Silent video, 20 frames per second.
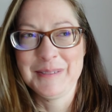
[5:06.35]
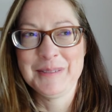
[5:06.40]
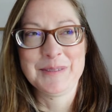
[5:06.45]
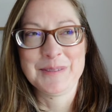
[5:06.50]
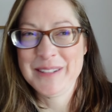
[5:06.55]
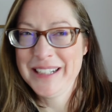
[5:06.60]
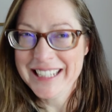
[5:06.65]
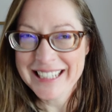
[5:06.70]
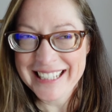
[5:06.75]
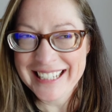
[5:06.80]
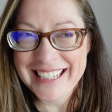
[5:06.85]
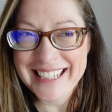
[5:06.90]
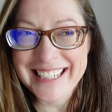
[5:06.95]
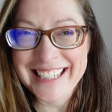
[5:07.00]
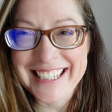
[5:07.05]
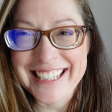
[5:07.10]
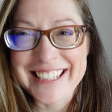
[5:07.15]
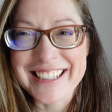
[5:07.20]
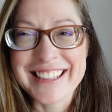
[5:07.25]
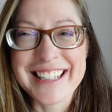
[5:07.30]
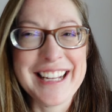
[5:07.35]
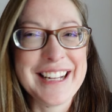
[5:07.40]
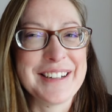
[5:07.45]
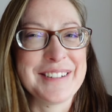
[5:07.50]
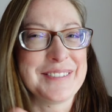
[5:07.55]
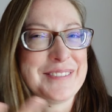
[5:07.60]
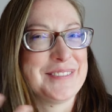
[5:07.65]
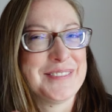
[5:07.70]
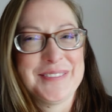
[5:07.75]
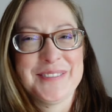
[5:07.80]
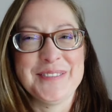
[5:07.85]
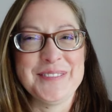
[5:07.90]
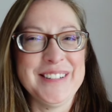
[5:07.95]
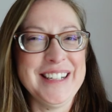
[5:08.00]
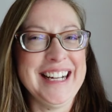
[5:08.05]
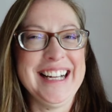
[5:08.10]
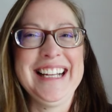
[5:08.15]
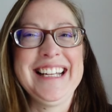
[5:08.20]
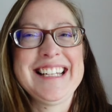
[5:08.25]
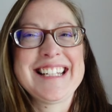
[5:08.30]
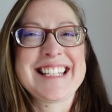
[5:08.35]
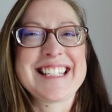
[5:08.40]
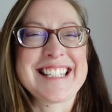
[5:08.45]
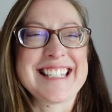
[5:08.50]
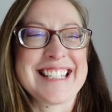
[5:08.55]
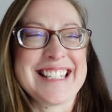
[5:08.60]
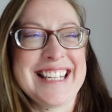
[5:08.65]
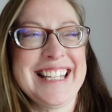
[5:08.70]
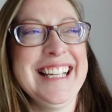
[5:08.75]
Really? Like what?